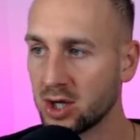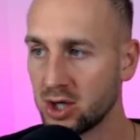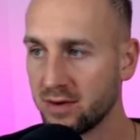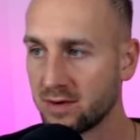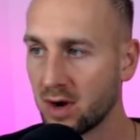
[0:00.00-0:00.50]

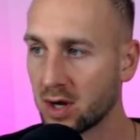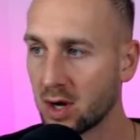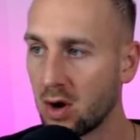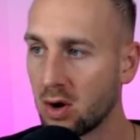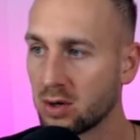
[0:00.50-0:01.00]
You've got
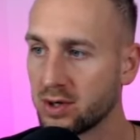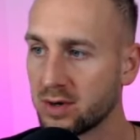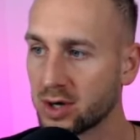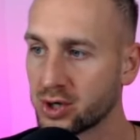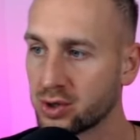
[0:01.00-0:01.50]
long, you've
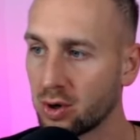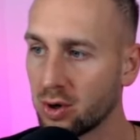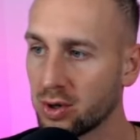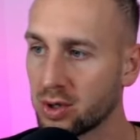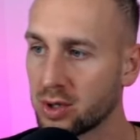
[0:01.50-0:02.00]
got short,